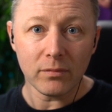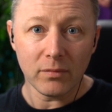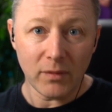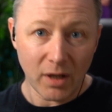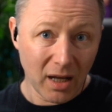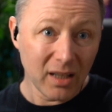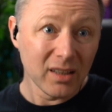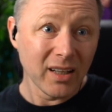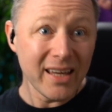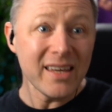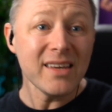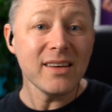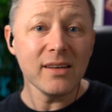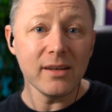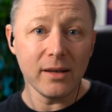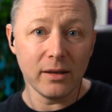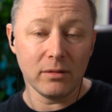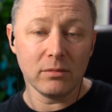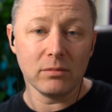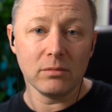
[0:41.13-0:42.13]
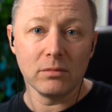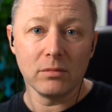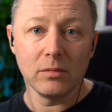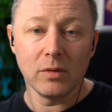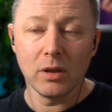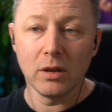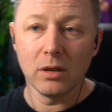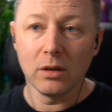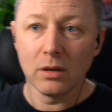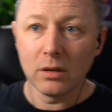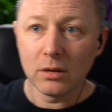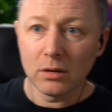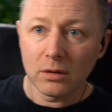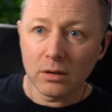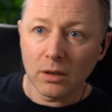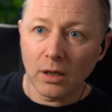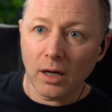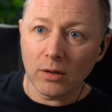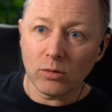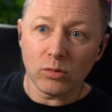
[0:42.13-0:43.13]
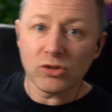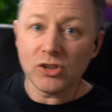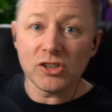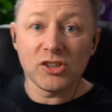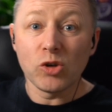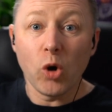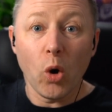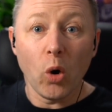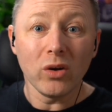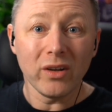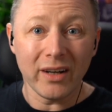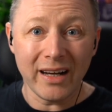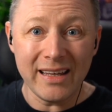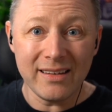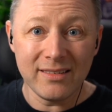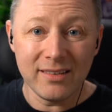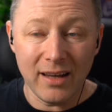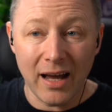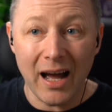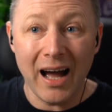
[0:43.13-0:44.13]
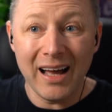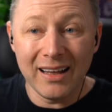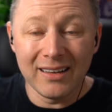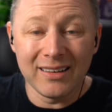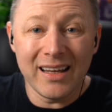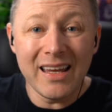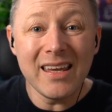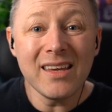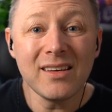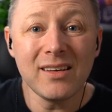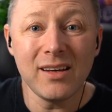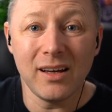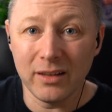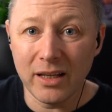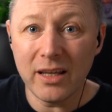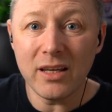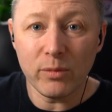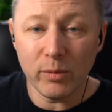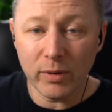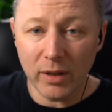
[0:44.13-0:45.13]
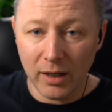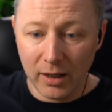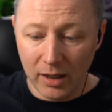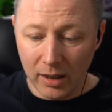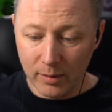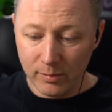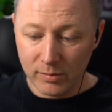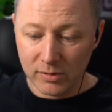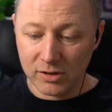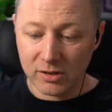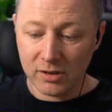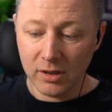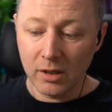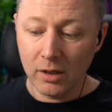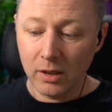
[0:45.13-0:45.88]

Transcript: I like it. I don't just tolerate it. I like it. I like when it happens.